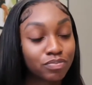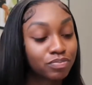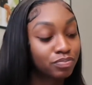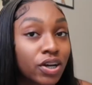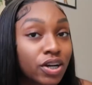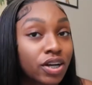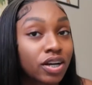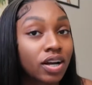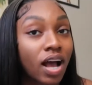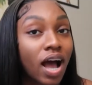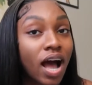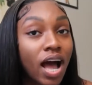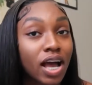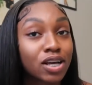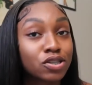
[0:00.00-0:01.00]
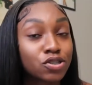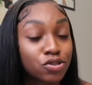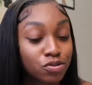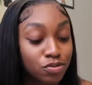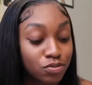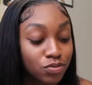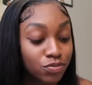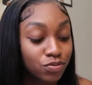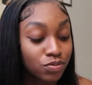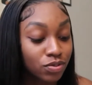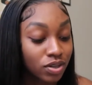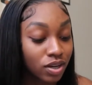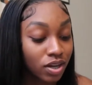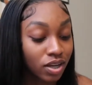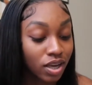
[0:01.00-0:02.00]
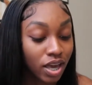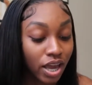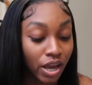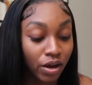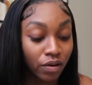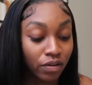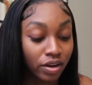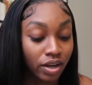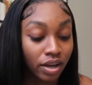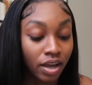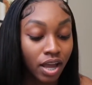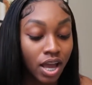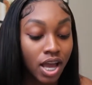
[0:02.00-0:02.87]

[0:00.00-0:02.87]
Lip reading: Third, I do carry